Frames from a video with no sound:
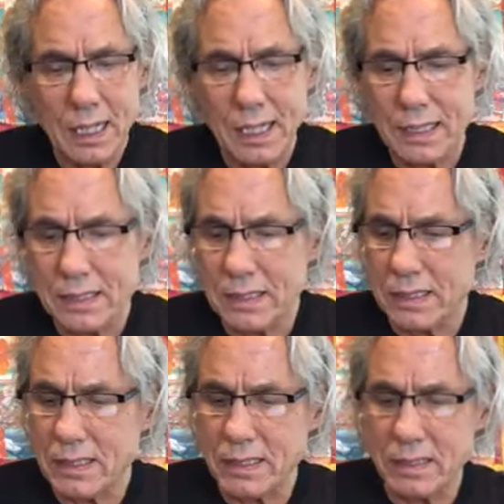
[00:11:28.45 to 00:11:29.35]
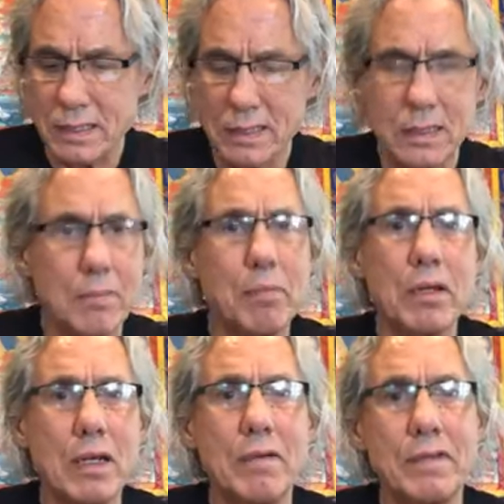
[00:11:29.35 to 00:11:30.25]
And a
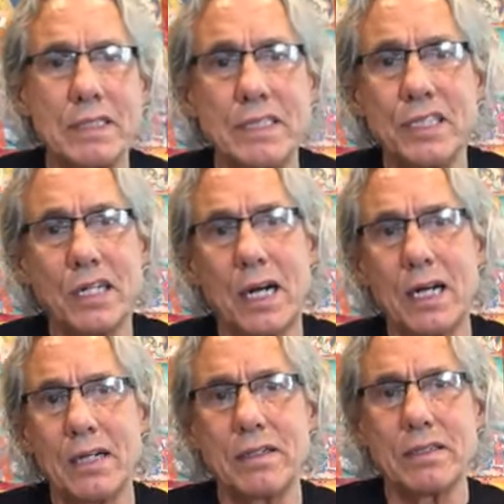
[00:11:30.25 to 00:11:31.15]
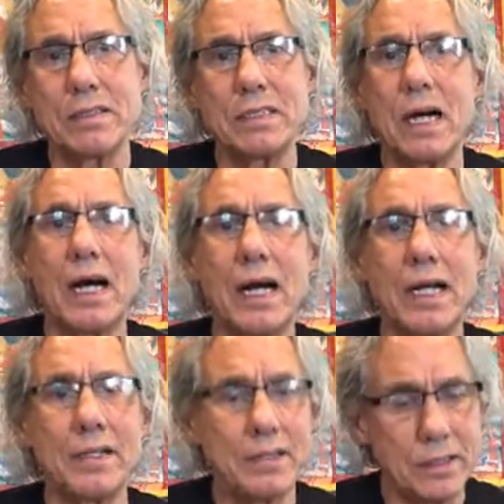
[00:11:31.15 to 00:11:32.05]
beloved child
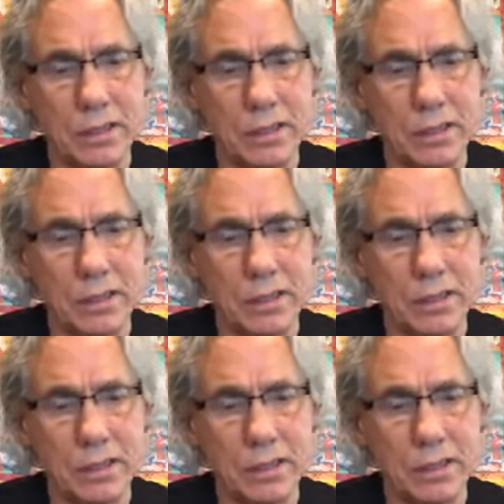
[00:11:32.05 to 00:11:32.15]
died